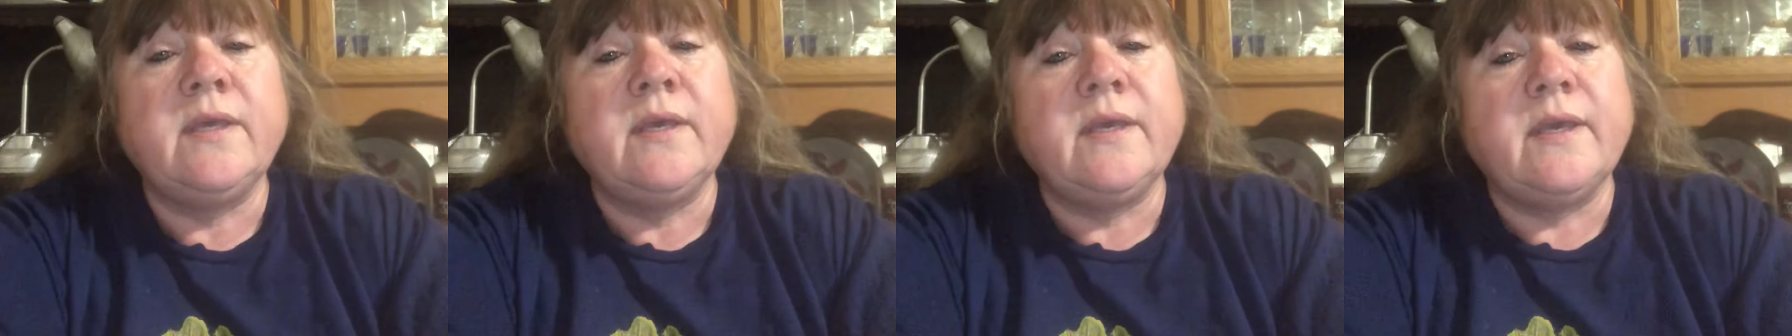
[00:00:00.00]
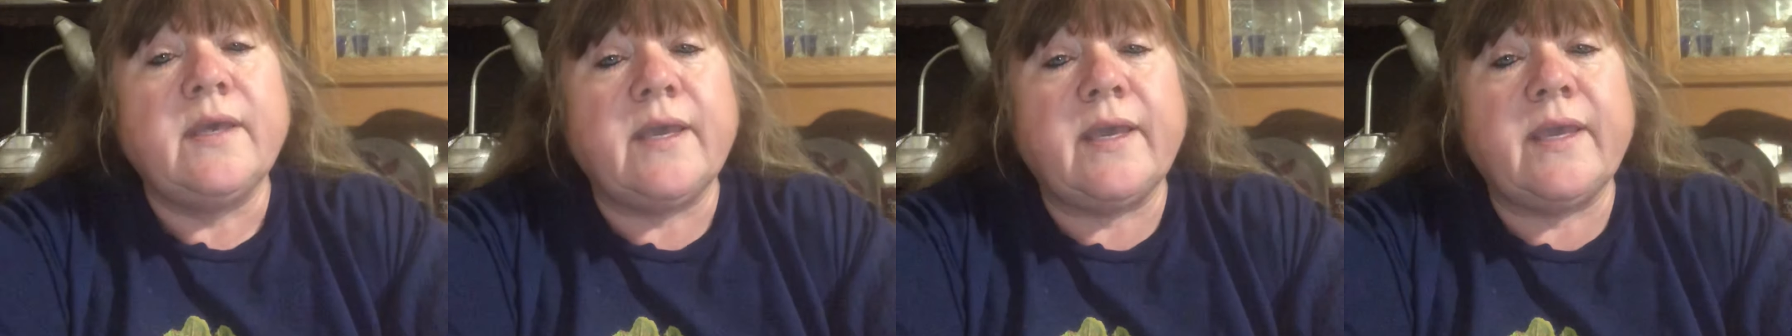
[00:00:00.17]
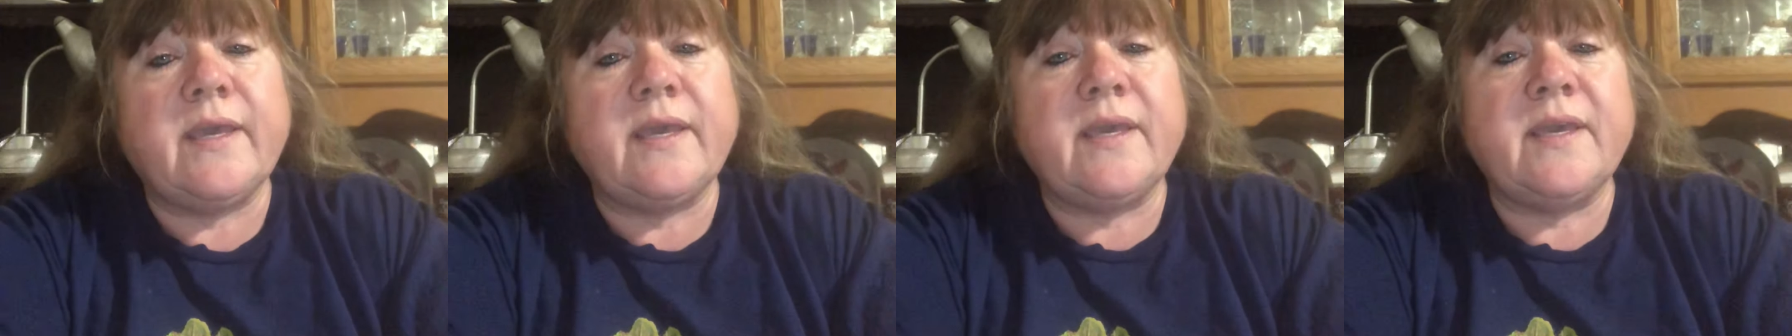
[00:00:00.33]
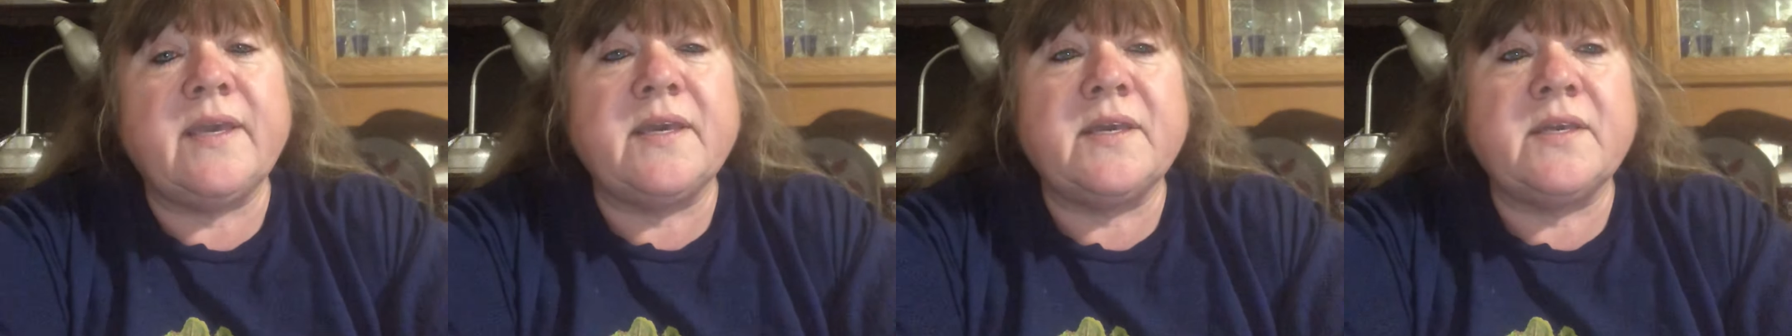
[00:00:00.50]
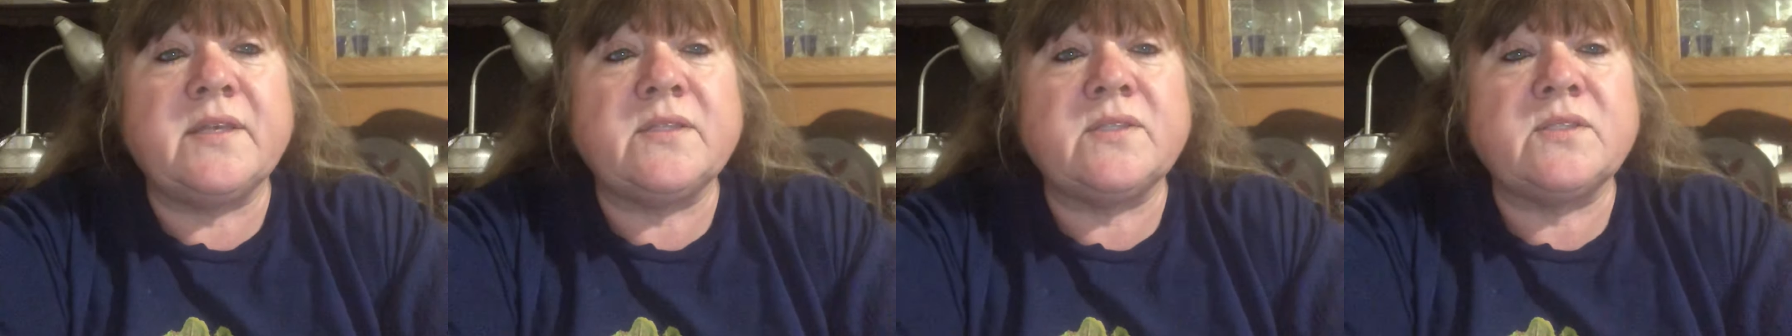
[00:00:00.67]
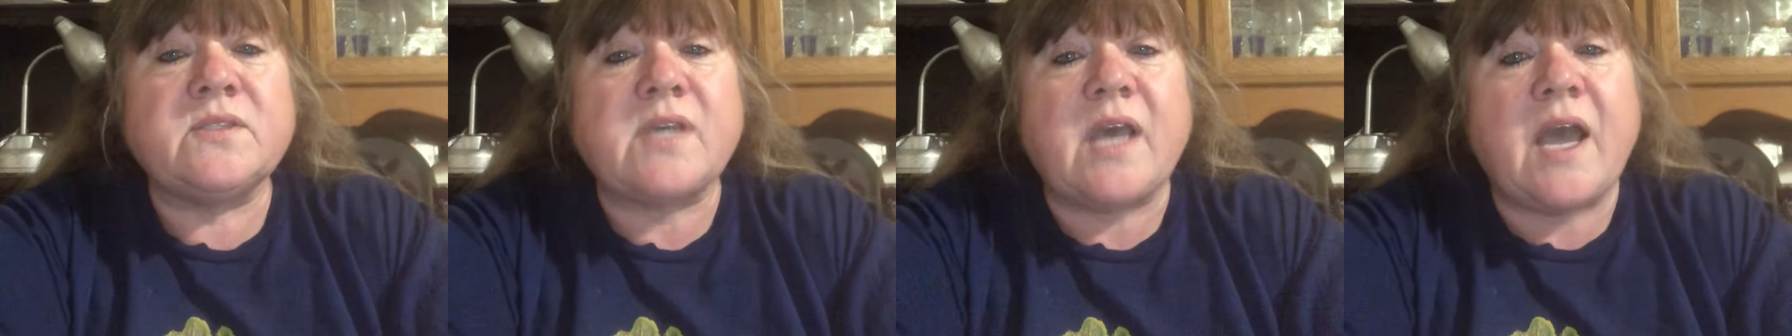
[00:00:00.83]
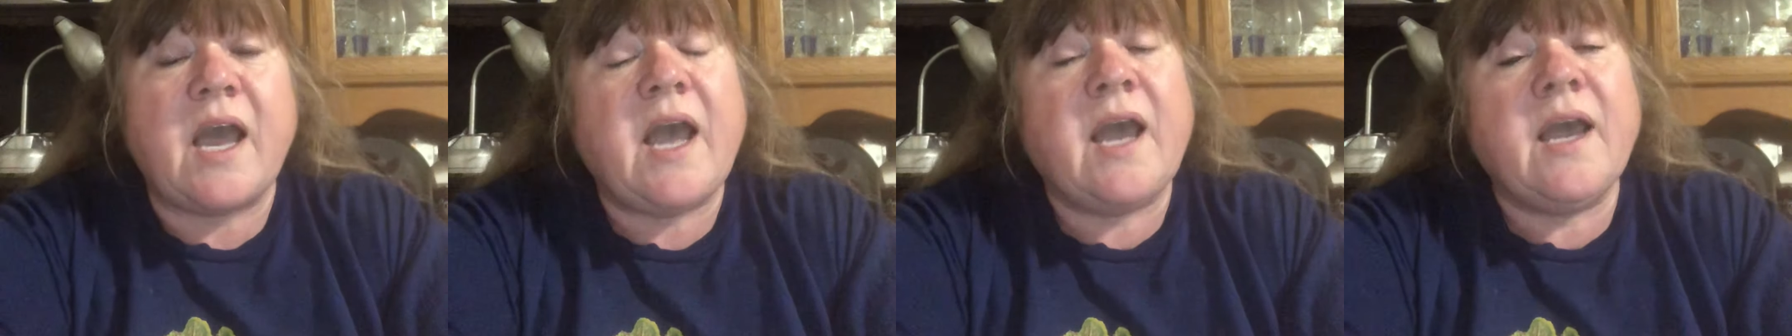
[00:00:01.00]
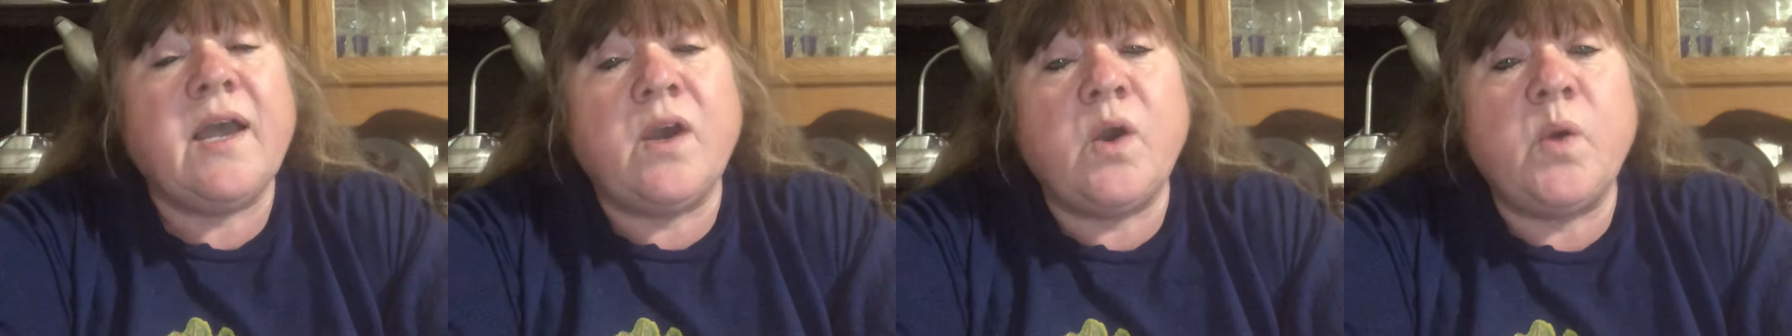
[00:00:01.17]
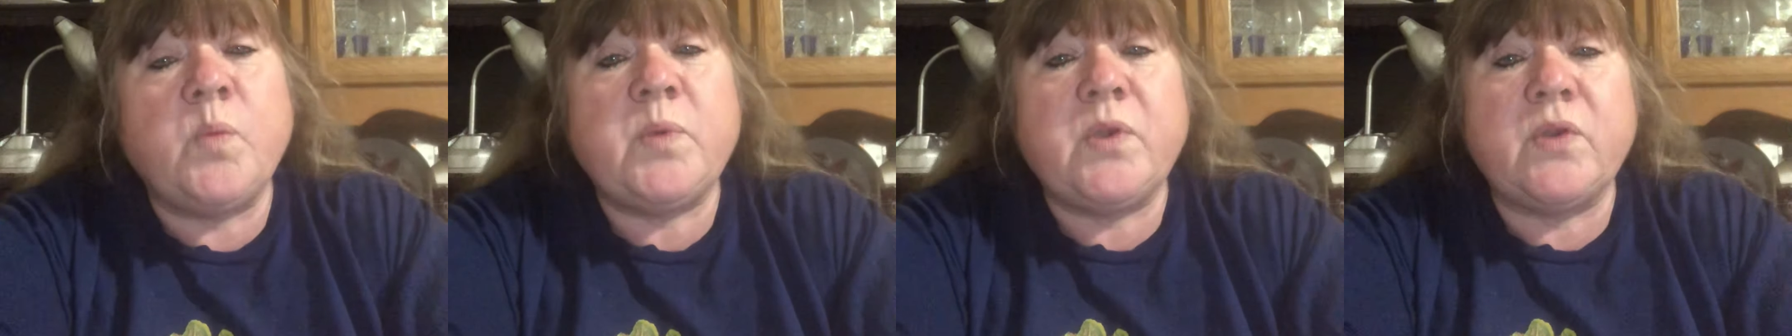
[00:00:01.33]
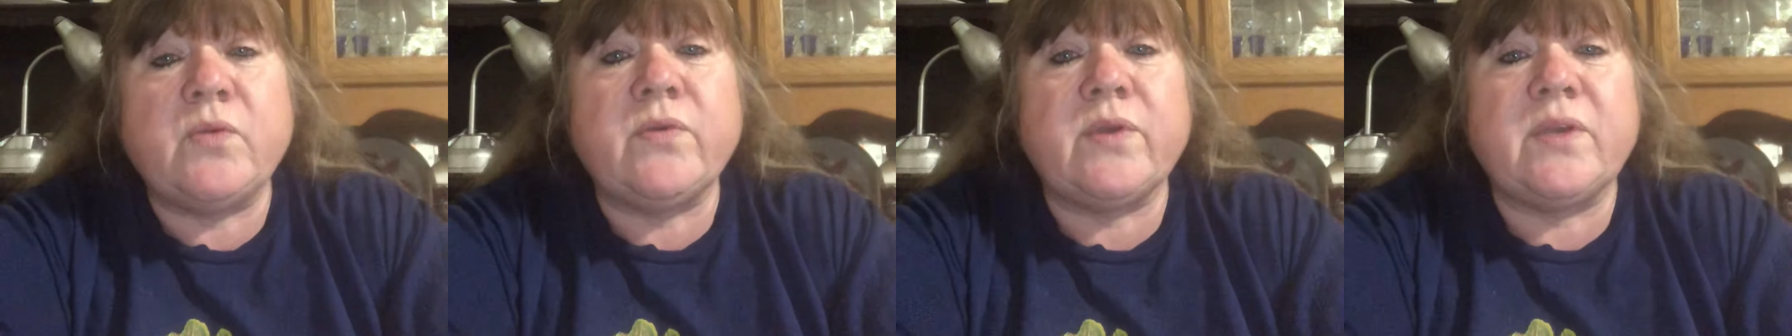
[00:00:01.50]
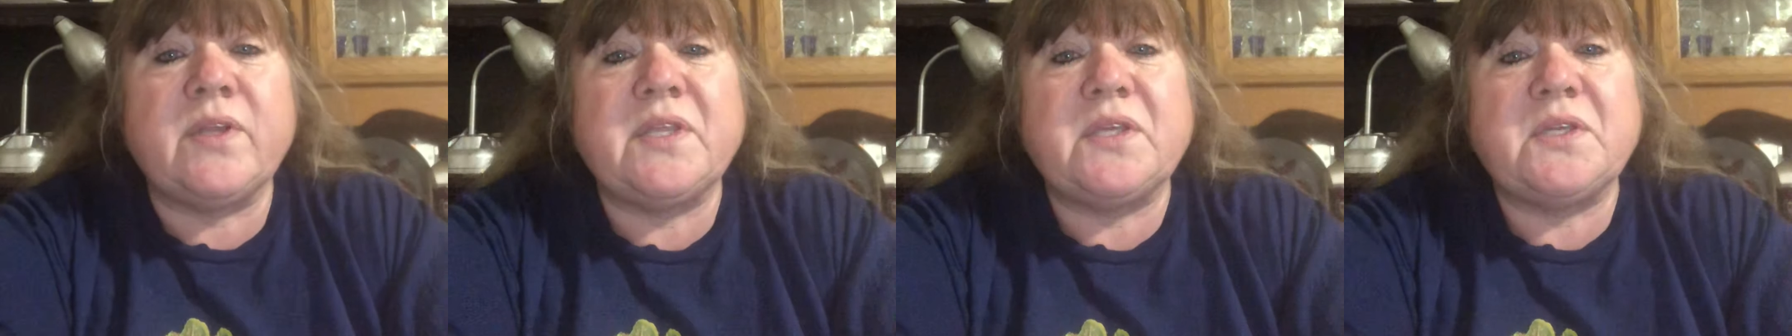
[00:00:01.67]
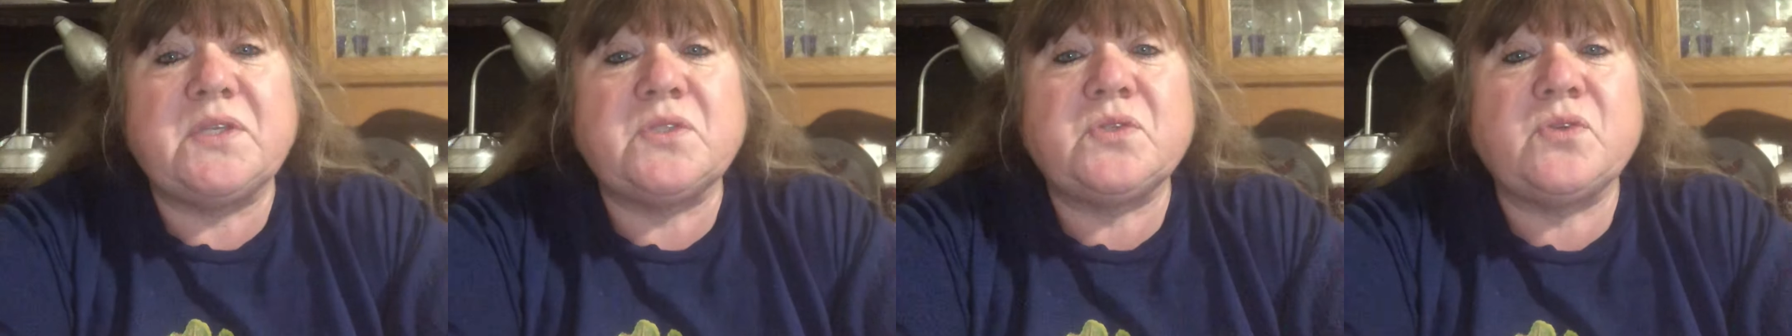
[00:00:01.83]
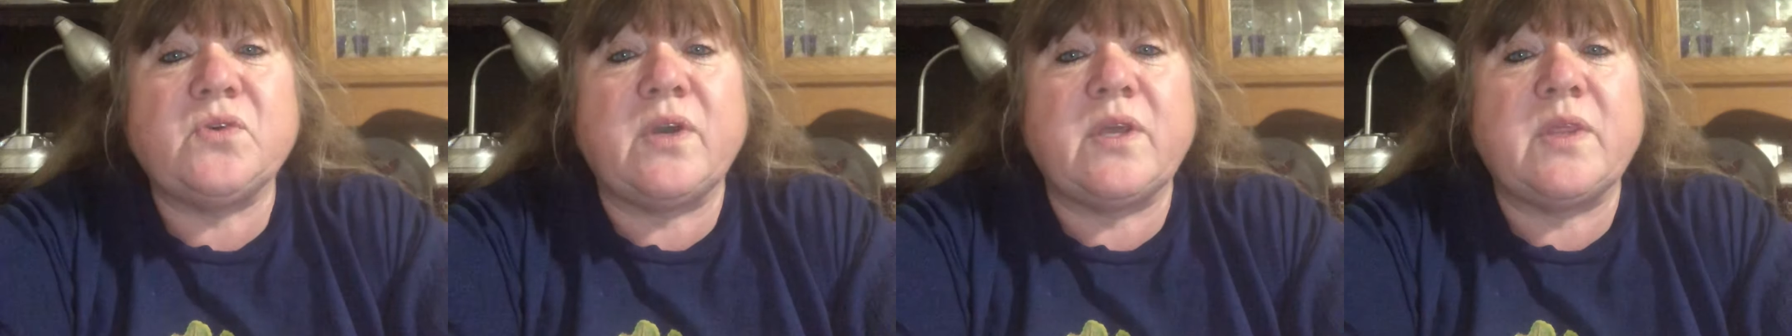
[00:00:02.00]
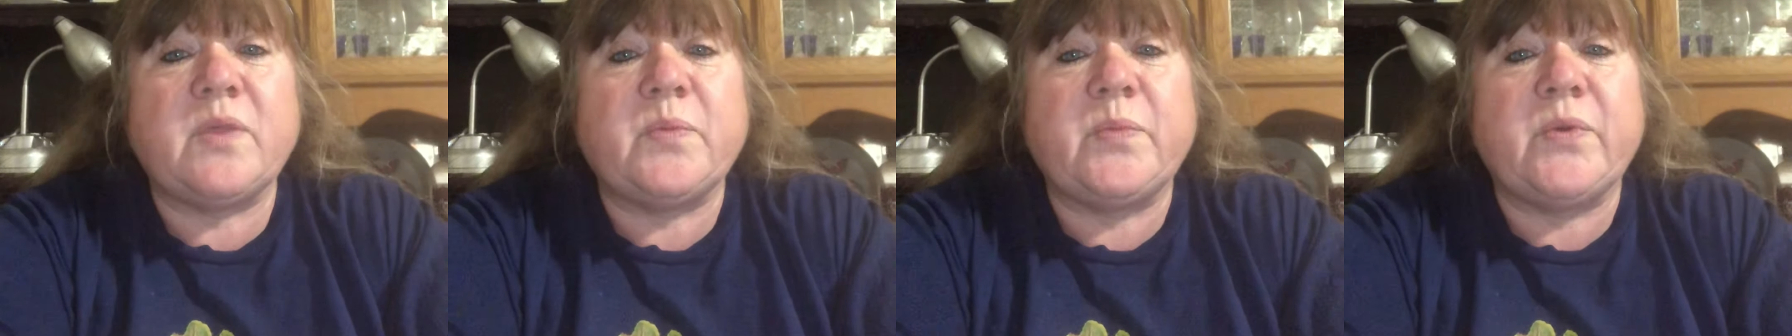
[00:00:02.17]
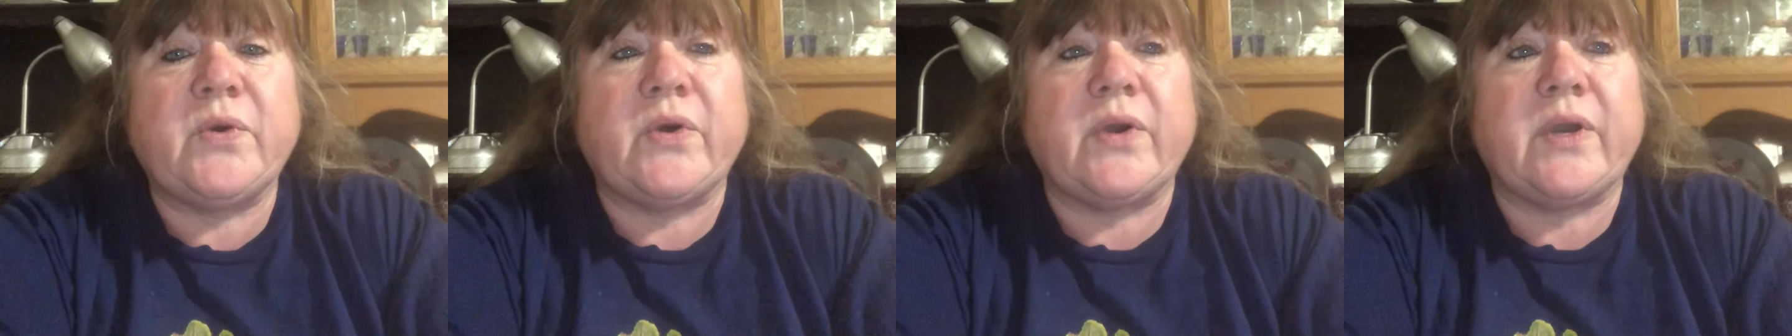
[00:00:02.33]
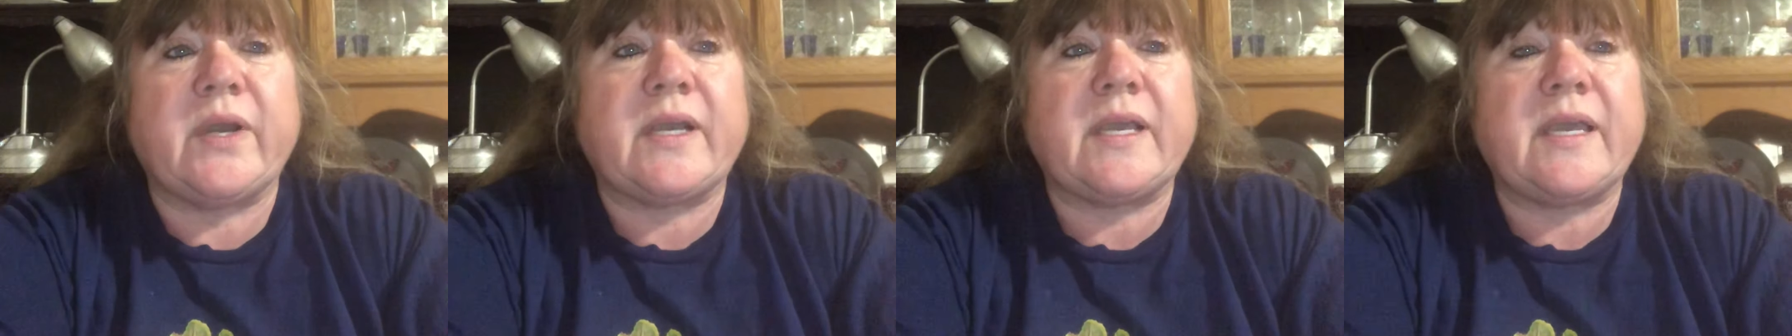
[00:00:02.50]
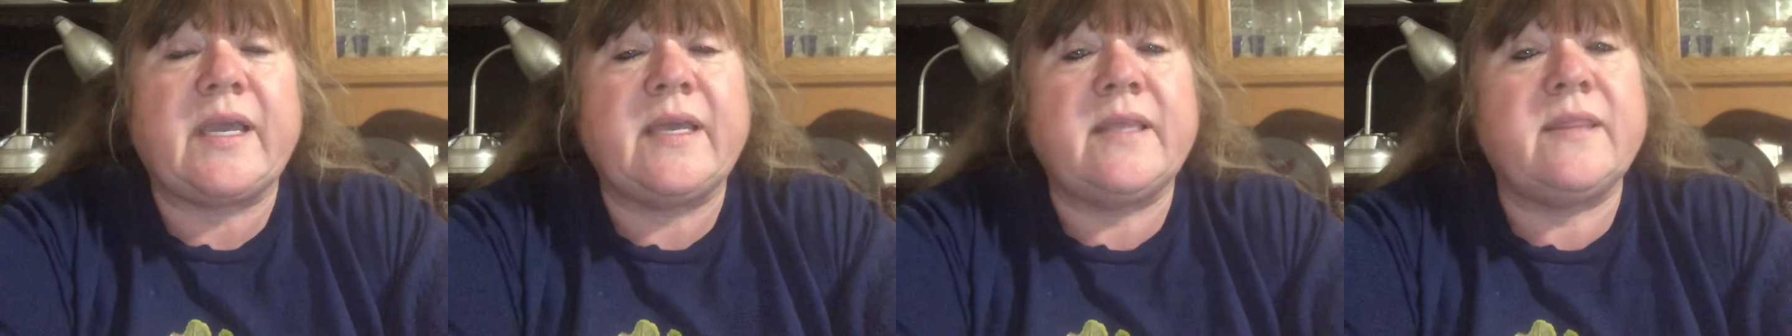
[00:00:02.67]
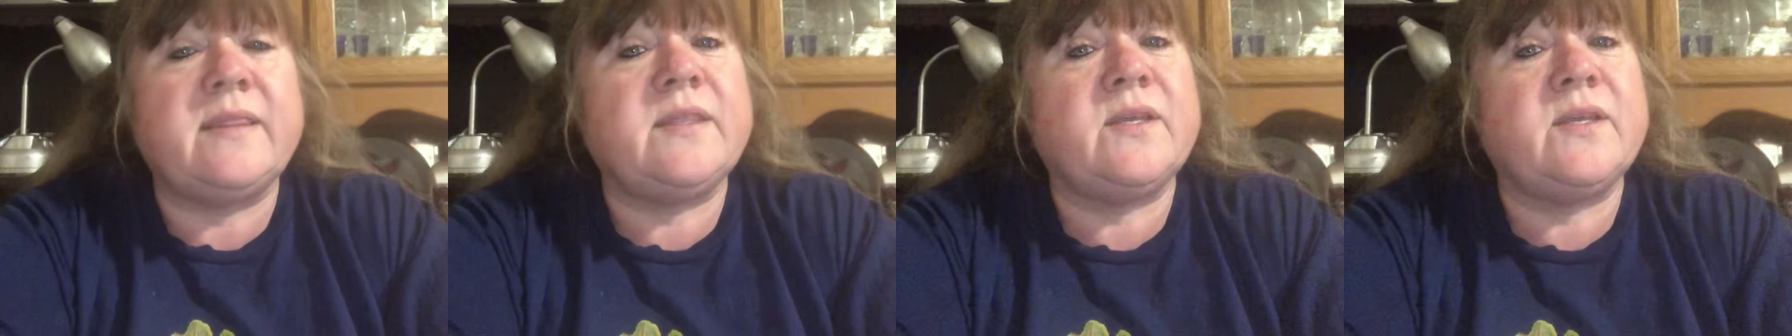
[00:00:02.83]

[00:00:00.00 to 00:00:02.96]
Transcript: And I hope you really enjoy the book.